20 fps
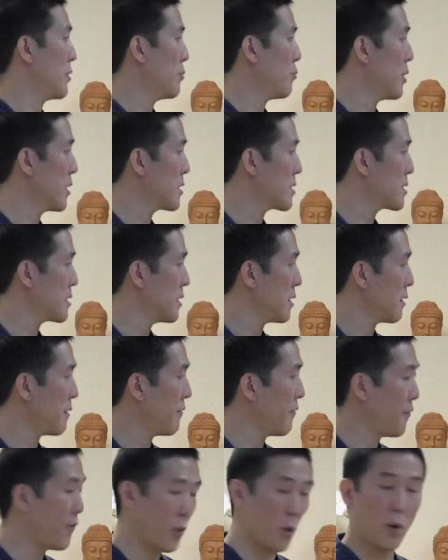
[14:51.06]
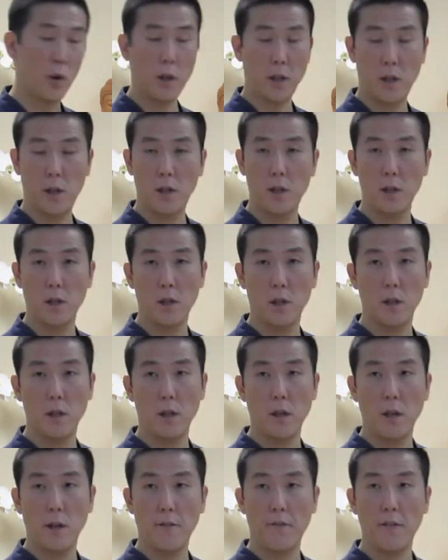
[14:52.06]
You want to sit on the floor,
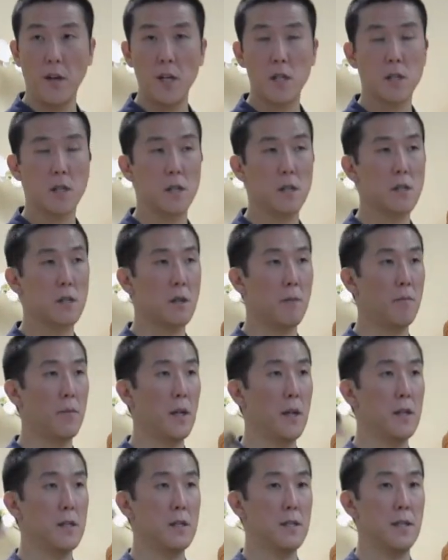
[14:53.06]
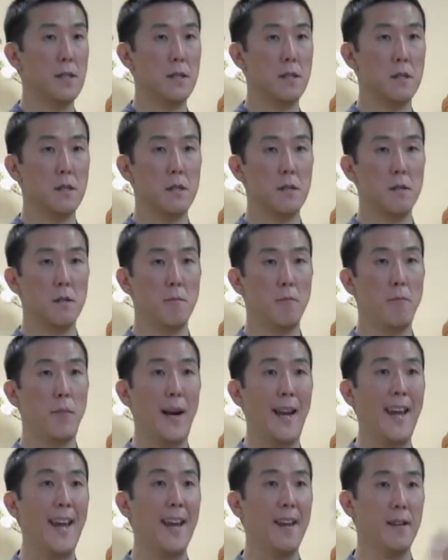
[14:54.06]
facing some place that's
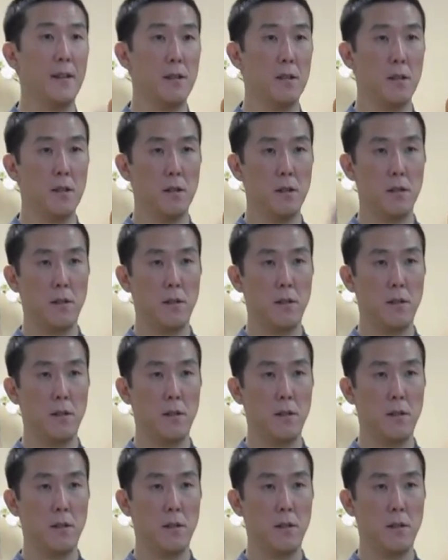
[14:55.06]
bland.